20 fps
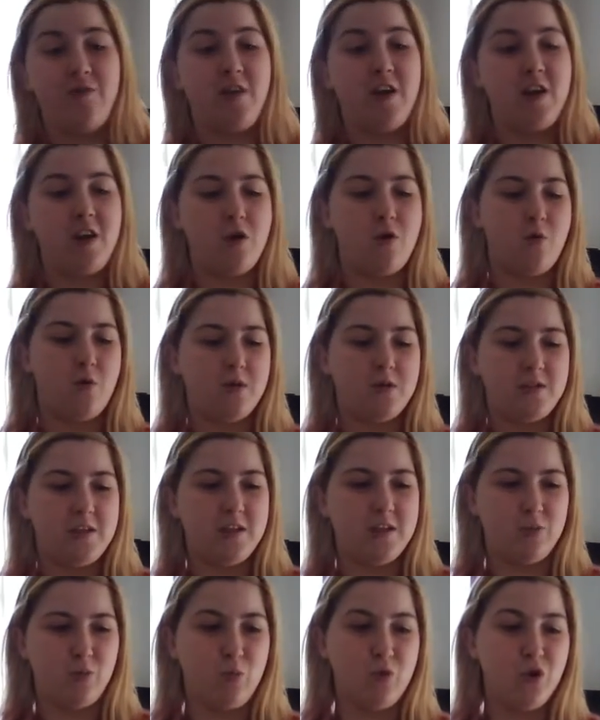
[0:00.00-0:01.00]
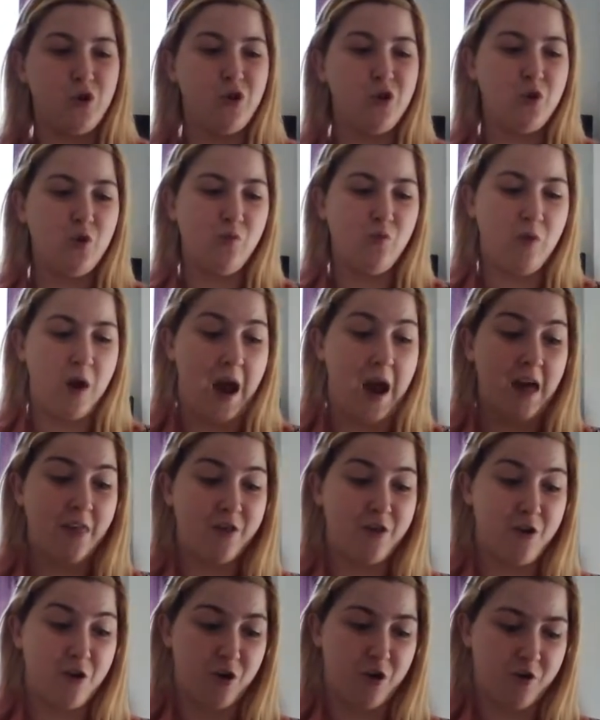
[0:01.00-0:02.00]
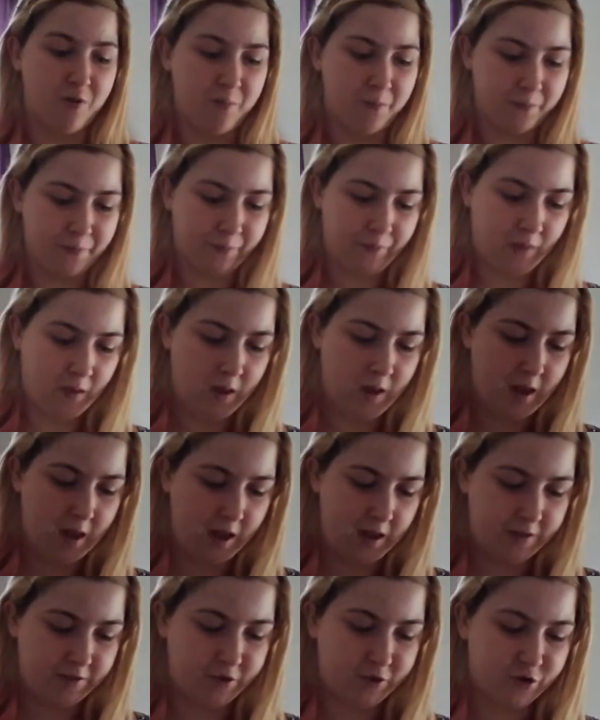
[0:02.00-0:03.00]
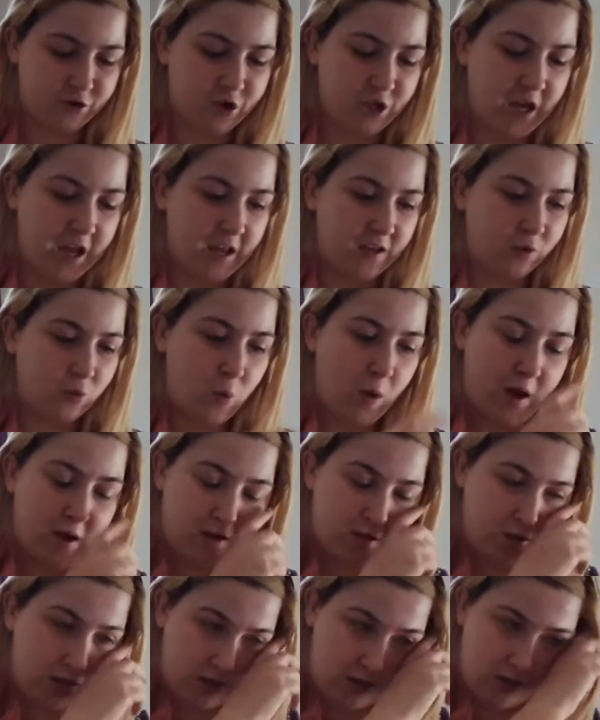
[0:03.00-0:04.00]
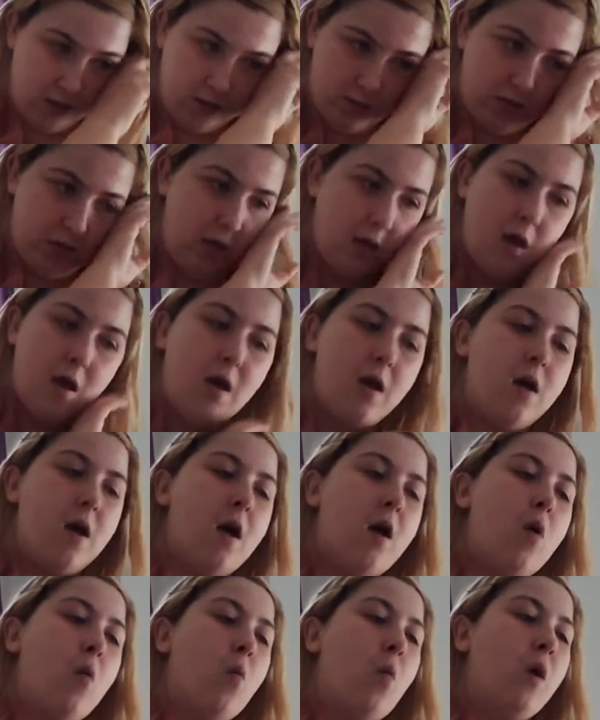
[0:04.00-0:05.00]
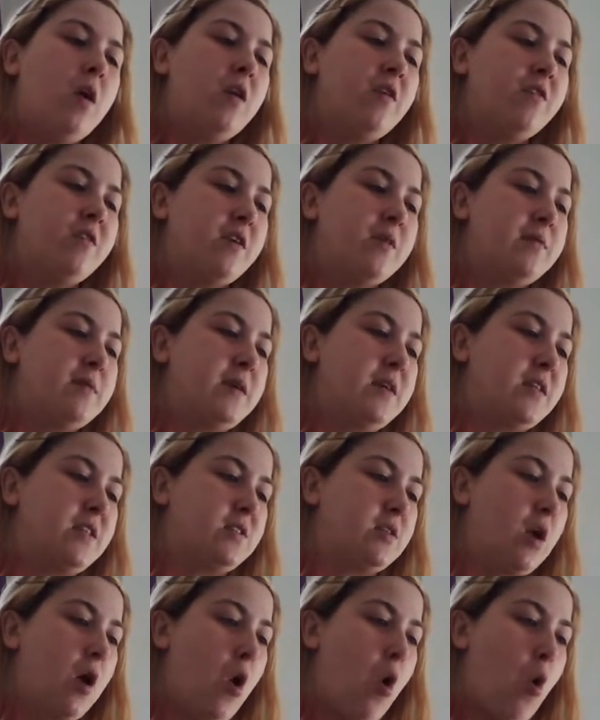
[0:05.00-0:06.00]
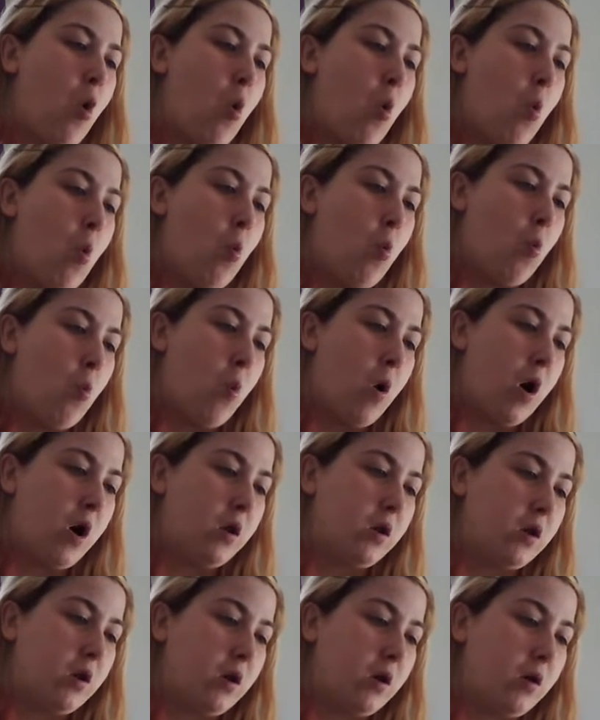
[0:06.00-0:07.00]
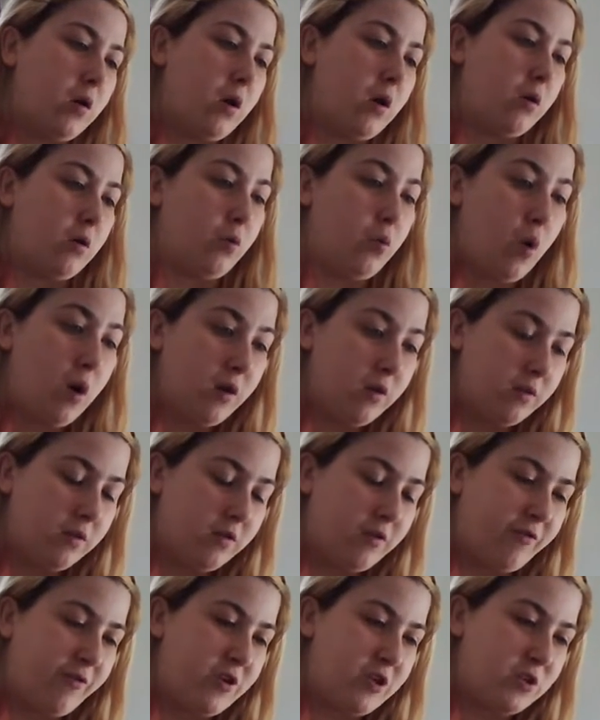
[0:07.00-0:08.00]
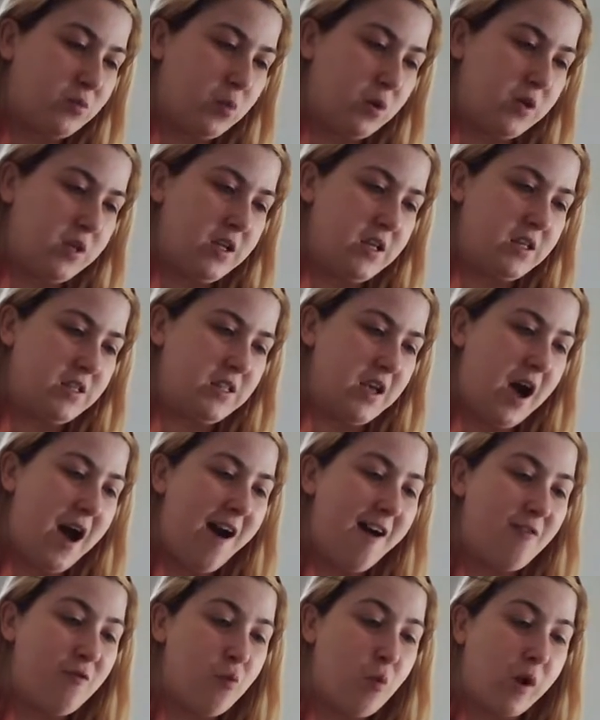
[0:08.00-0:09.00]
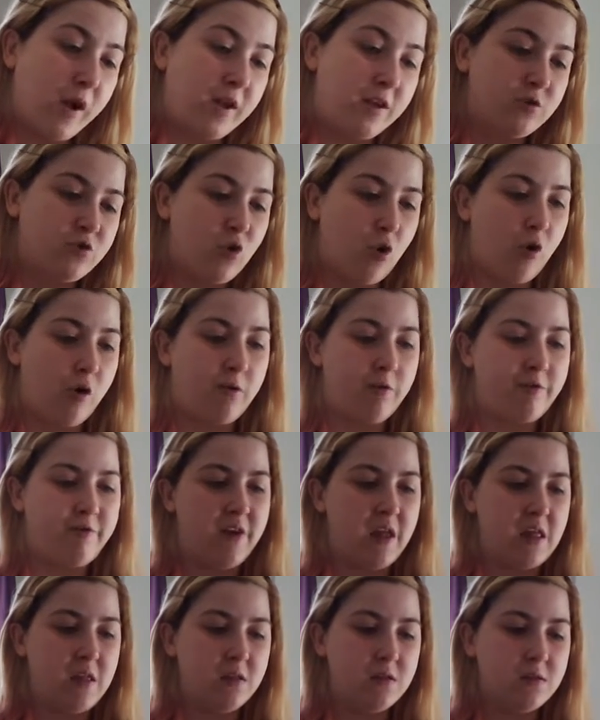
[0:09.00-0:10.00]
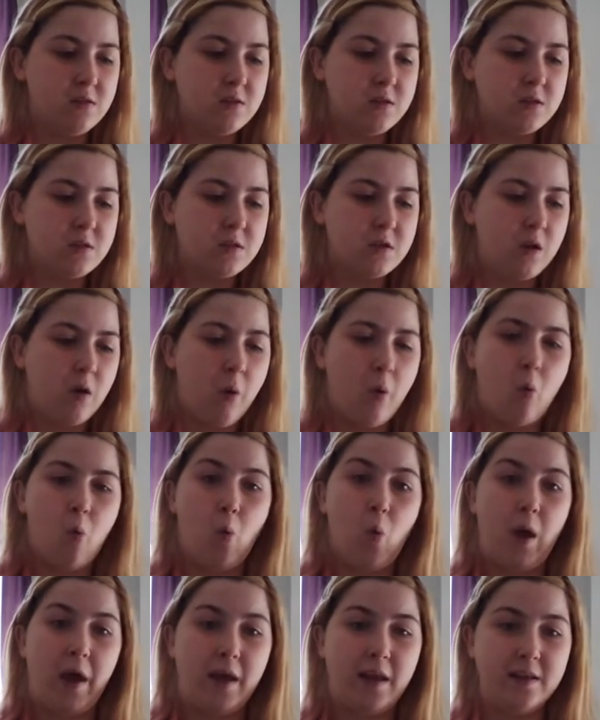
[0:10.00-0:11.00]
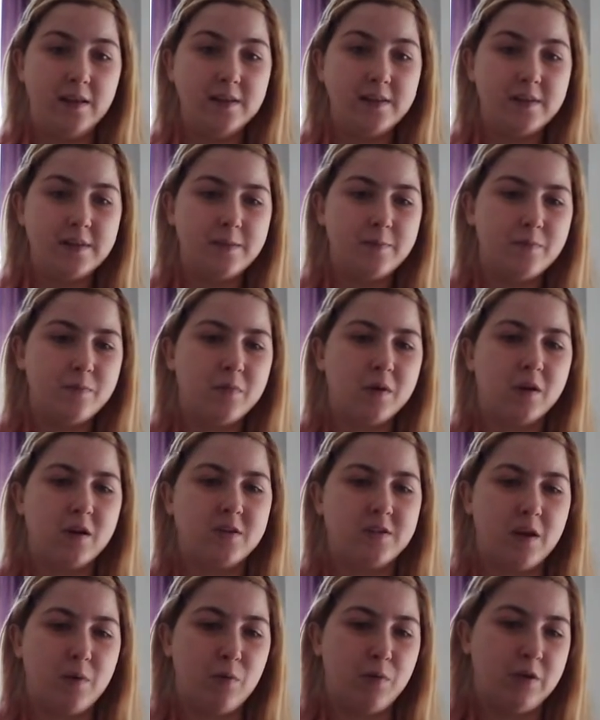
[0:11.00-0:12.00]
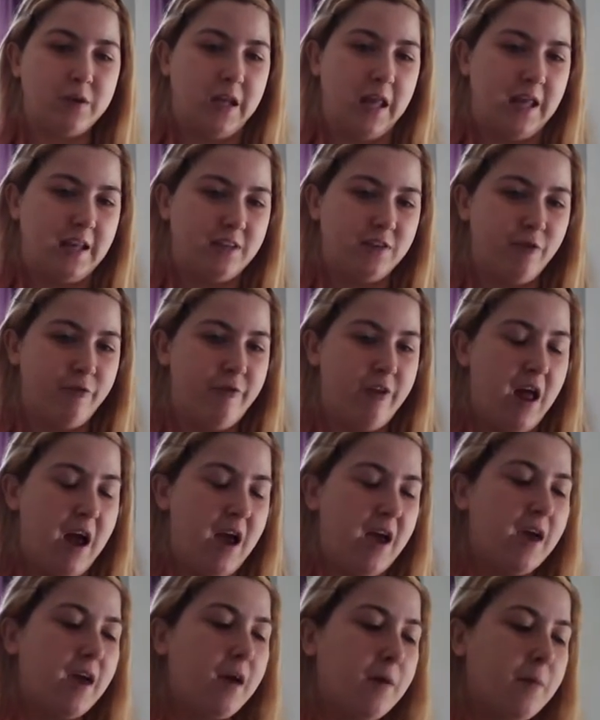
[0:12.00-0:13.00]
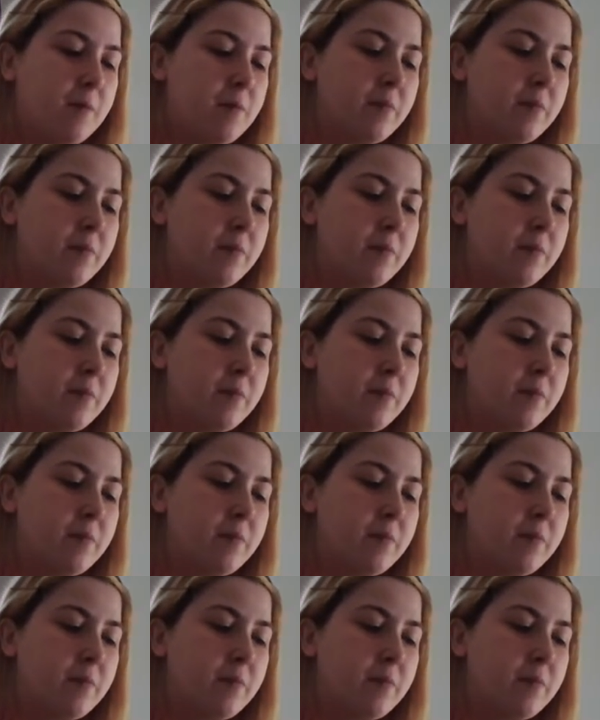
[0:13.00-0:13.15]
video. It says, would you rather? And there's 10 questions. One of them is, the first one is, have wings or fins? Wings, because I would like to fly.